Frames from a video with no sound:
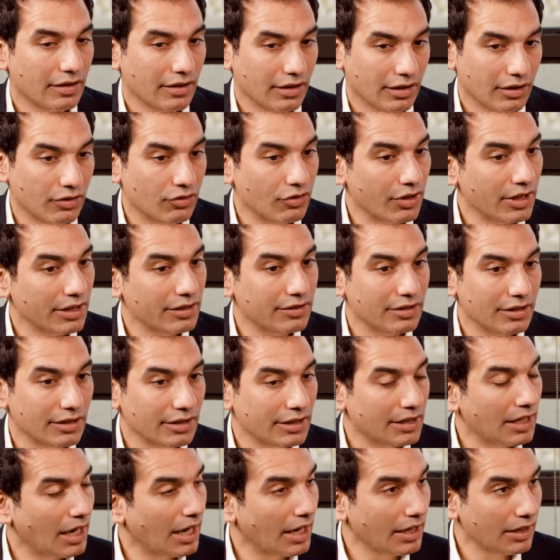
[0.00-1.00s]
The grid
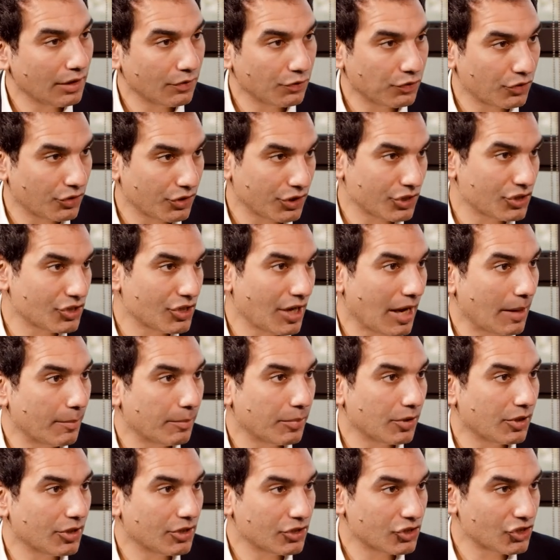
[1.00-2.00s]
in Ghana, for
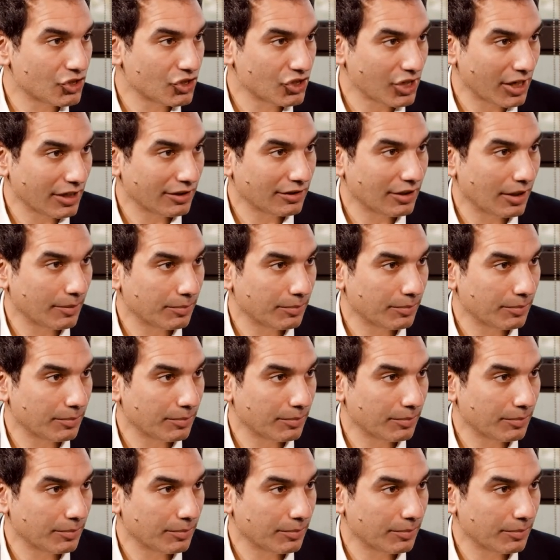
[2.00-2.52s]
example, is set